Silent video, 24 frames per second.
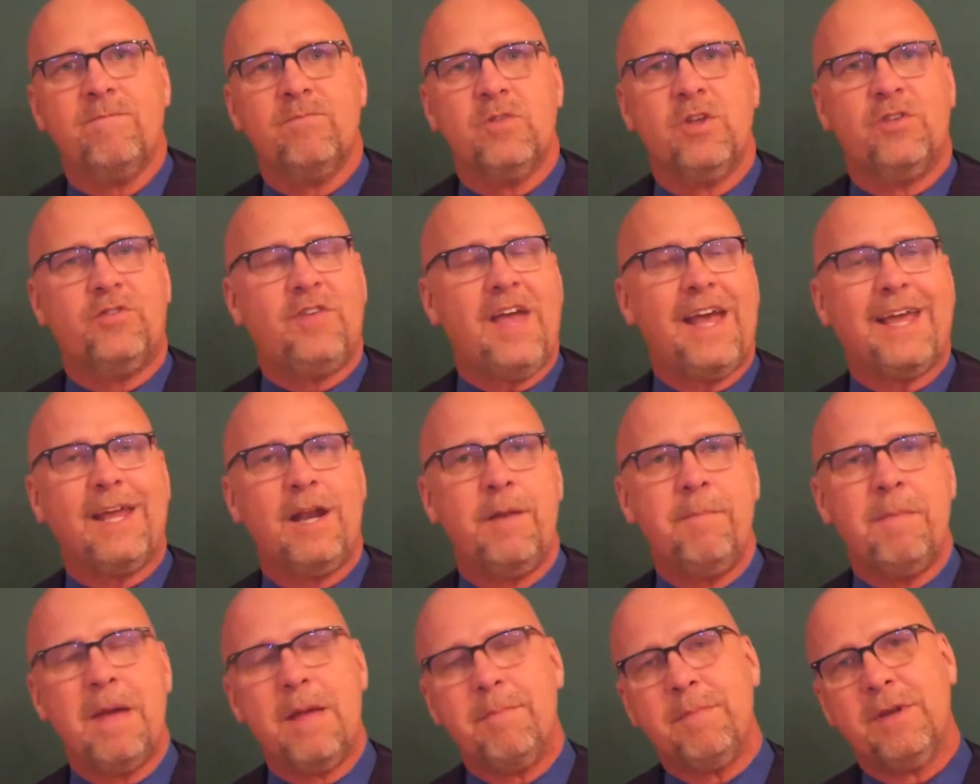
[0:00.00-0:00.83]
The Second
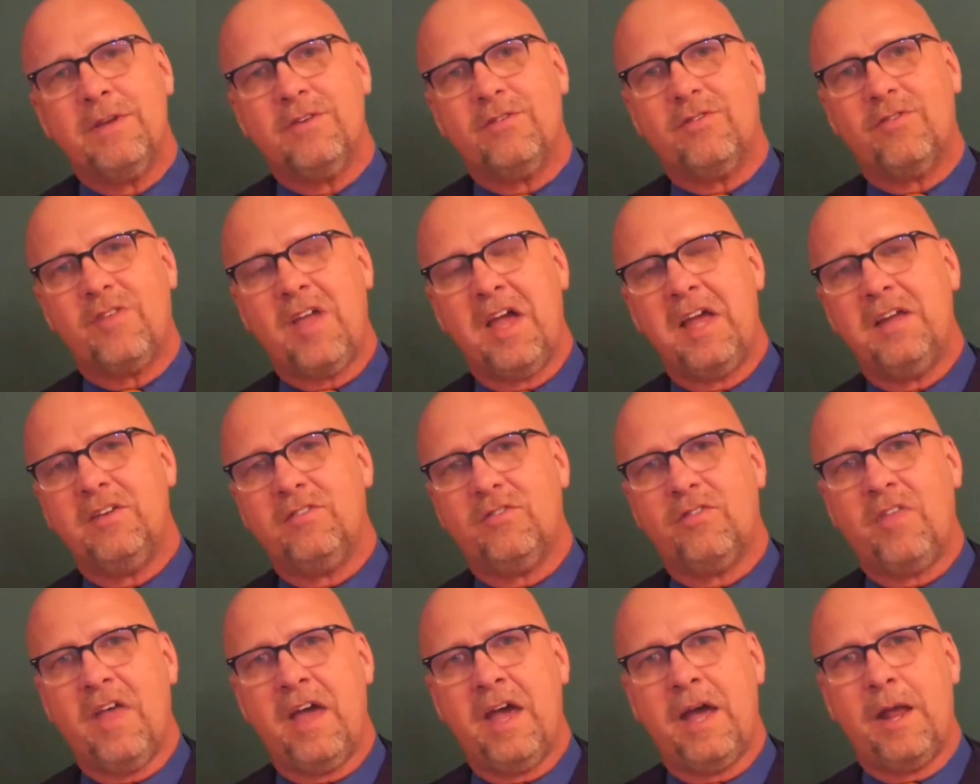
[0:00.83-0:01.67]
Amendment
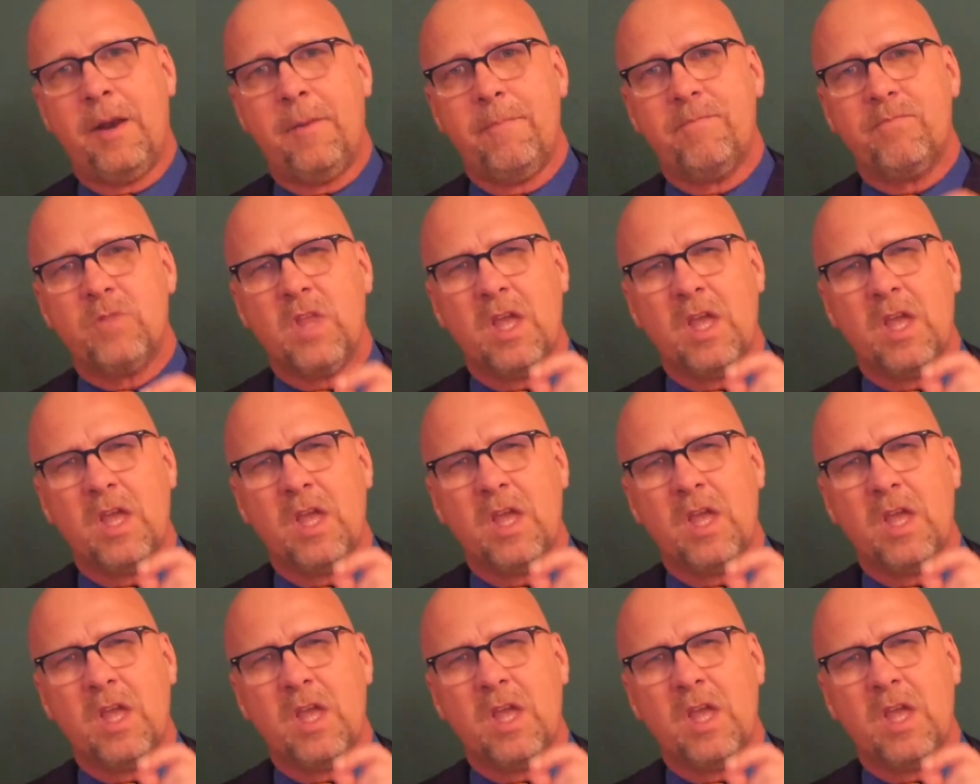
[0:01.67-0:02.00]
states that